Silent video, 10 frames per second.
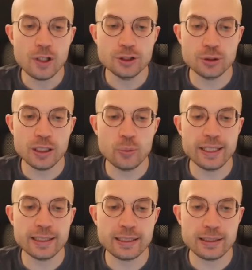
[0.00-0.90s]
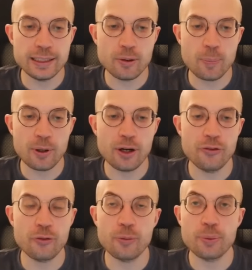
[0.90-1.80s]
so that we can clear a
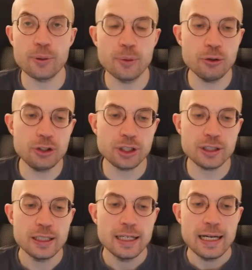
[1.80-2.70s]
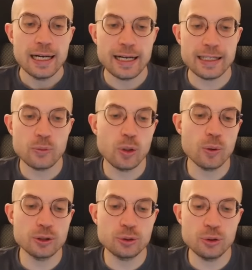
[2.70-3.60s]
path for promotion, and
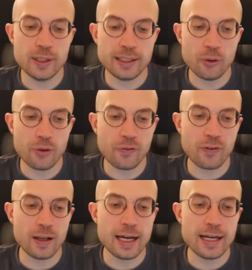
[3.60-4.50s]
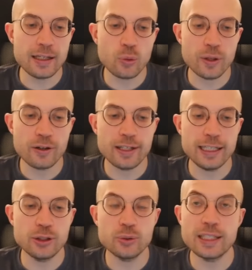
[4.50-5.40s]
we want to do it on the flank where
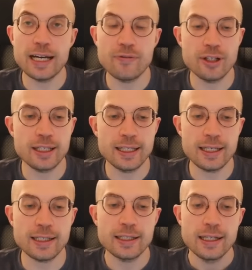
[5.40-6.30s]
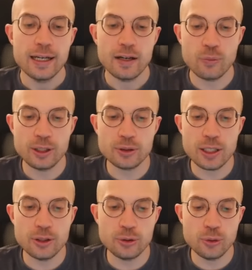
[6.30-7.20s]
they don't have the king. If we
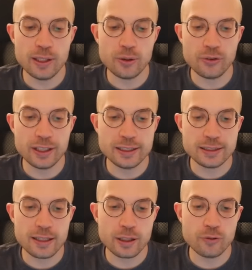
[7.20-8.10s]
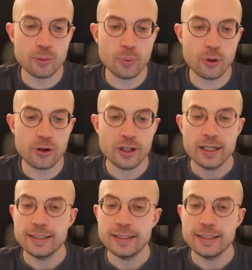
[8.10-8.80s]
try to do it on this side of the board,